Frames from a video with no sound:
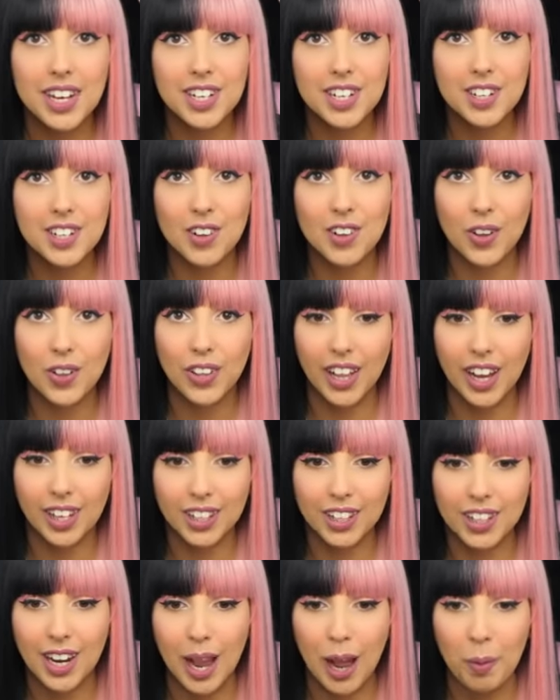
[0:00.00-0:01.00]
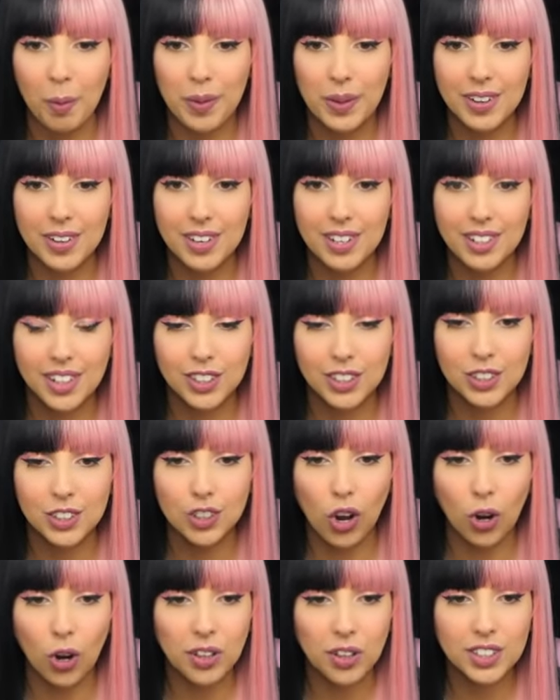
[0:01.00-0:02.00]
didn't know that could happen. And
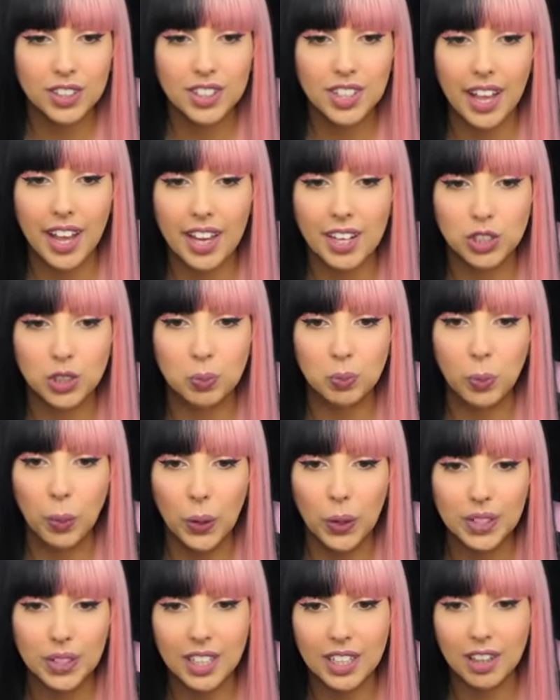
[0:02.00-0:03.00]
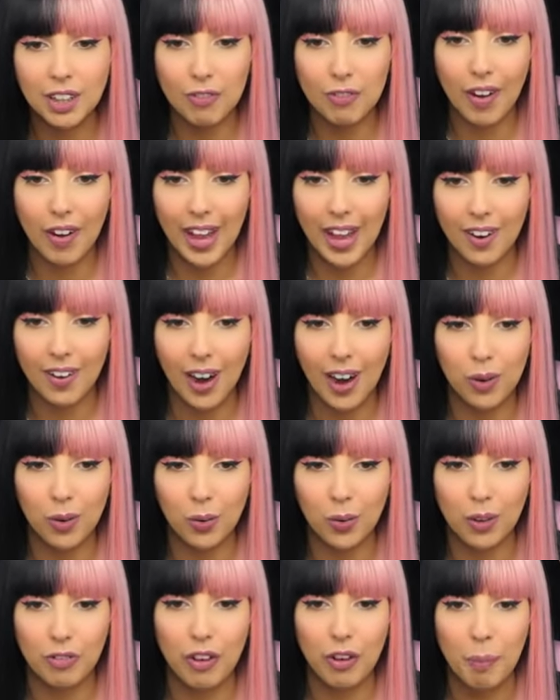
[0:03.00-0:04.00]
Sora's there just putting the fire out
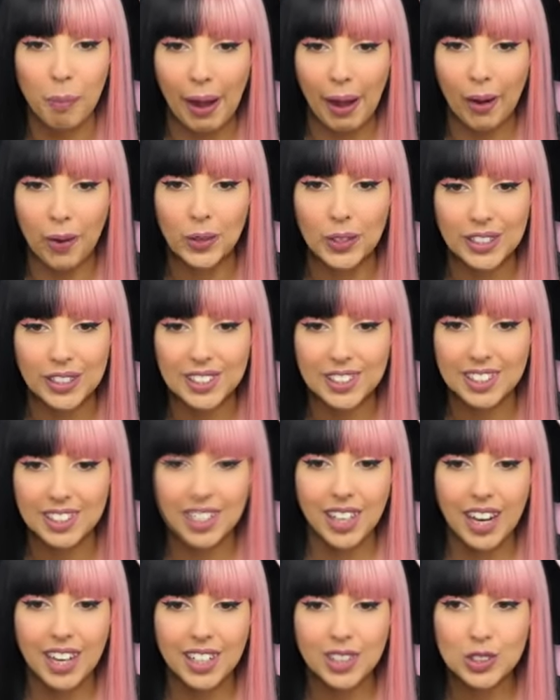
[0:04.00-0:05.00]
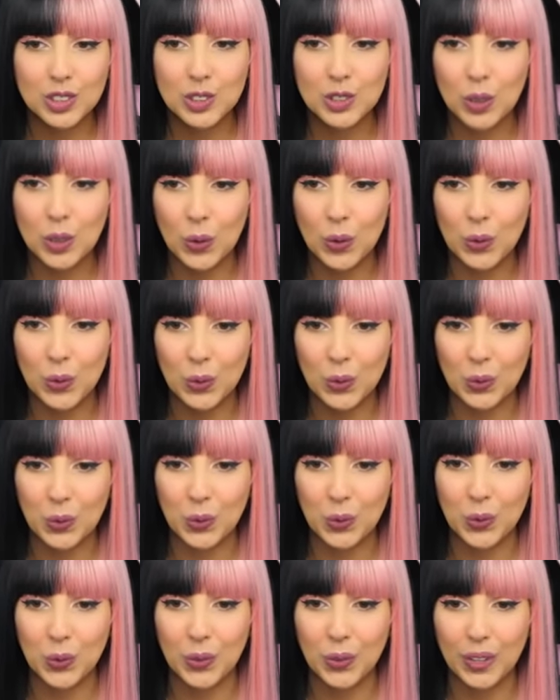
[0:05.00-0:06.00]
with her powers. That is so
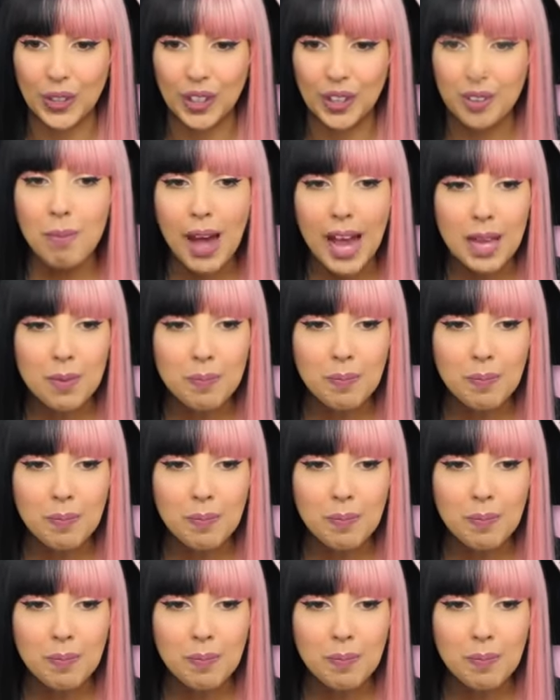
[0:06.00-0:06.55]
cool. My